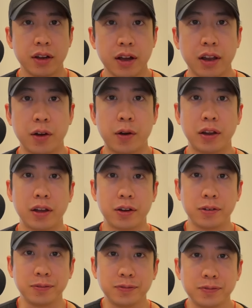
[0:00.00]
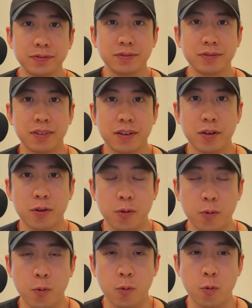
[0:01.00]
Hello, hello.
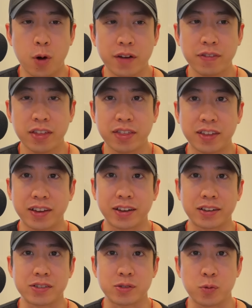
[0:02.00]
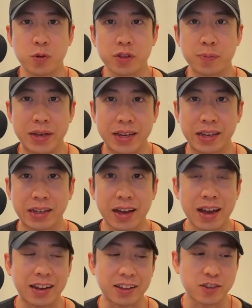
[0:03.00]
One of the things with being
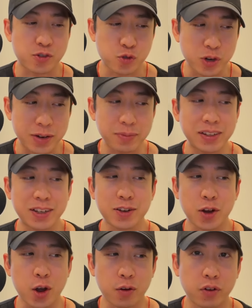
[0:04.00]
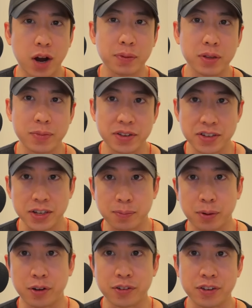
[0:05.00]
an extremely over-optimistic
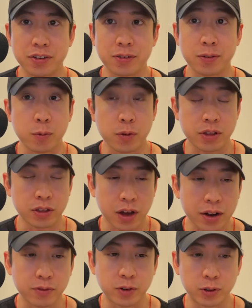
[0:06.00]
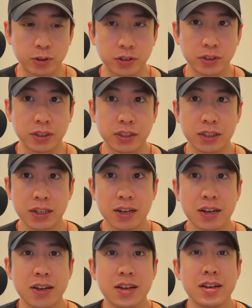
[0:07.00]
person with a lot of goals
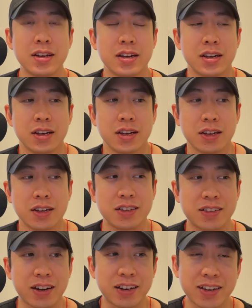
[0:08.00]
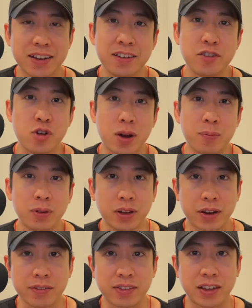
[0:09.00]
is that I tend to drop a
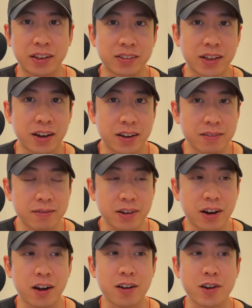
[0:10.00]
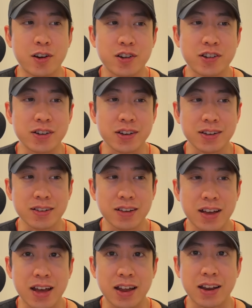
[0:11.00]
lot of things that aren't urgent
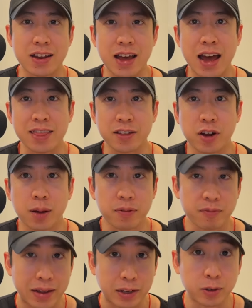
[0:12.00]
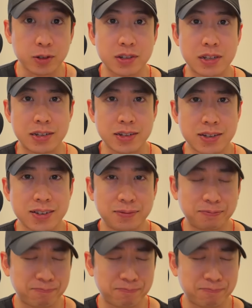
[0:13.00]
and at the top of my goals list.